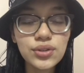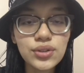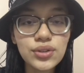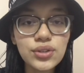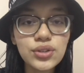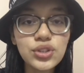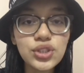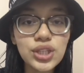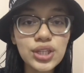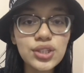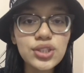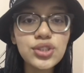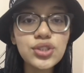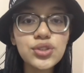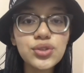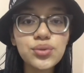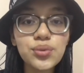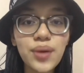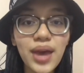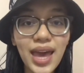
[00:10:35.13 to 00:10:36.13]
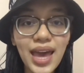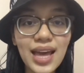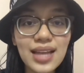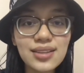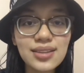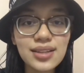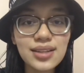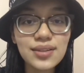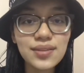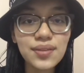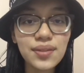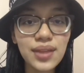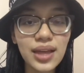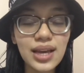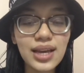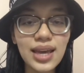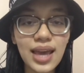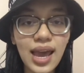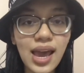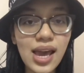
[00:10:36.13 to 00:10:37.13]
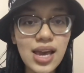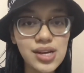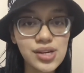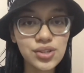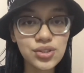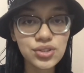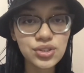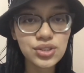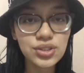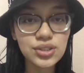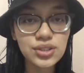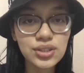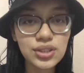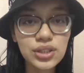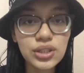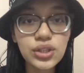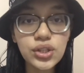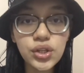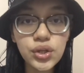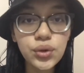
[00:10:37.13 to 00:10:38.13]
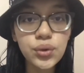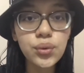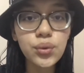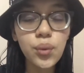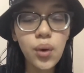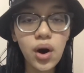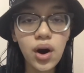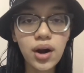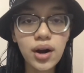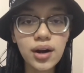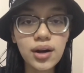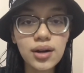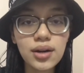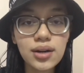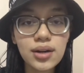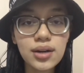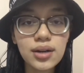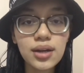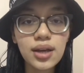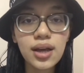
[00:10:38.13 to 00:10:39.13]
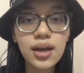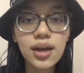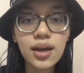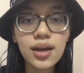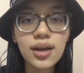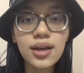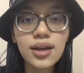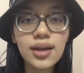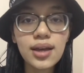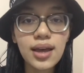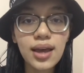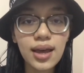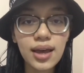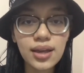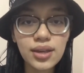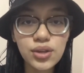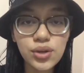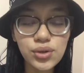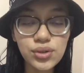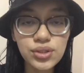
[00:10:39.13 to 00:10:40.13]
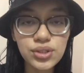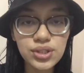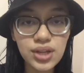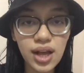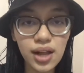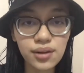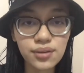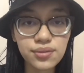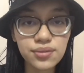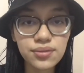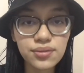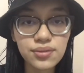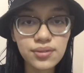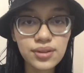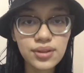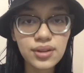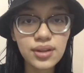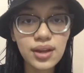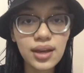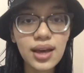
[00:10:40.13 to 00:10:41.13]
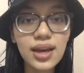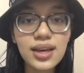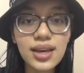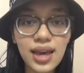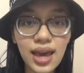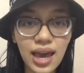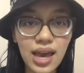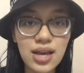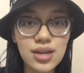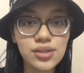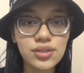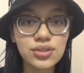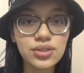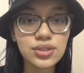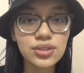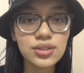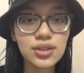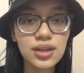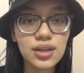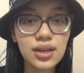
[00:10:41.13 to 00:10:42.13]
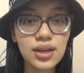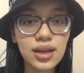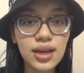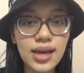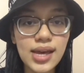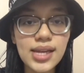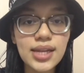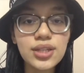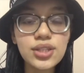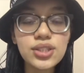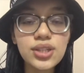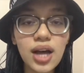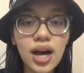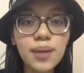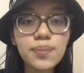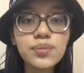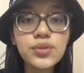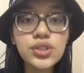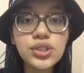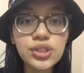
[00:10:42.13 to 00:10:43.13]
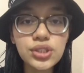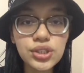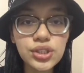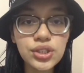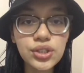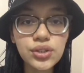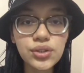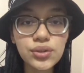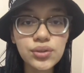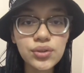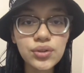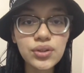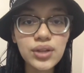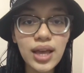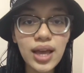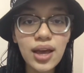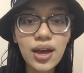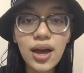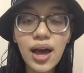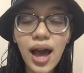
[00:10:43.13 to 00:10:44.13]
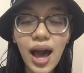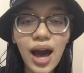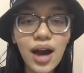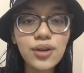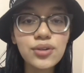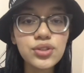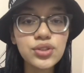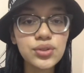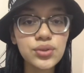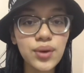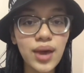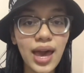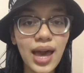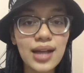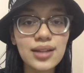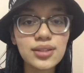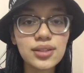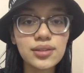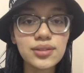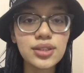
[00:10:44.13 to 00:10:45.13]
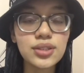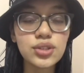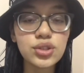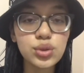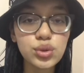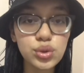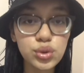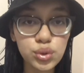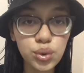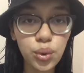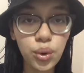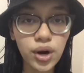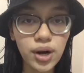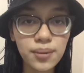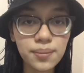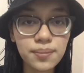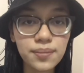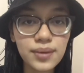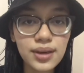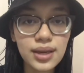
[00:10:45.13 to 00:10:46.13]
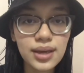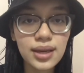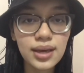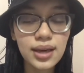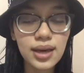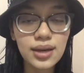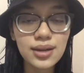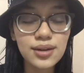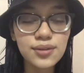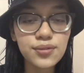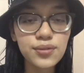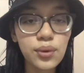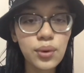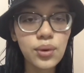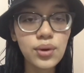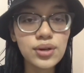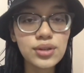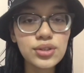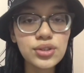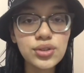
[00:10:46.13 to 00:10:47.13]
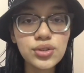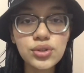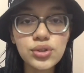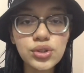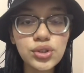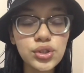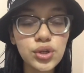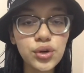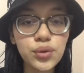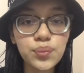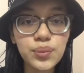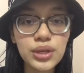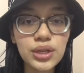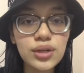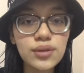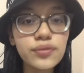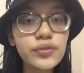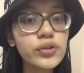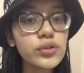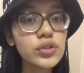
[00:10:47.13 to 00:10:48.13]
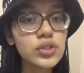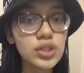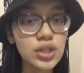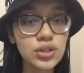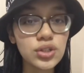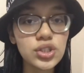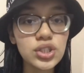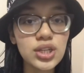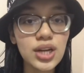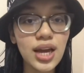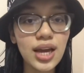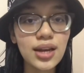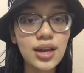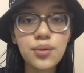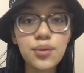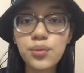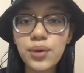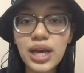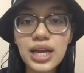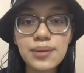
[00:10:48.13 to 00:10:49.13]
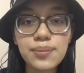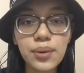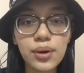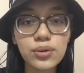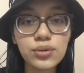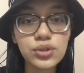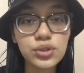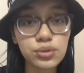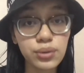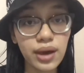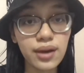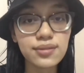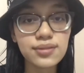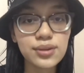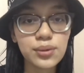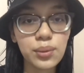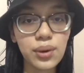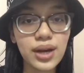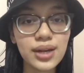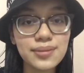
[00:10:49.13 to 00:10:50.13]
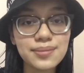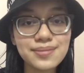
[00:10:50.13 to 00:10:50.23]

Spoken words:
just to end that chaos. You are yourself a chaos, and it's up to you on how to handle that storm, and of course to show beautiful sunshine and rainbow to everyone.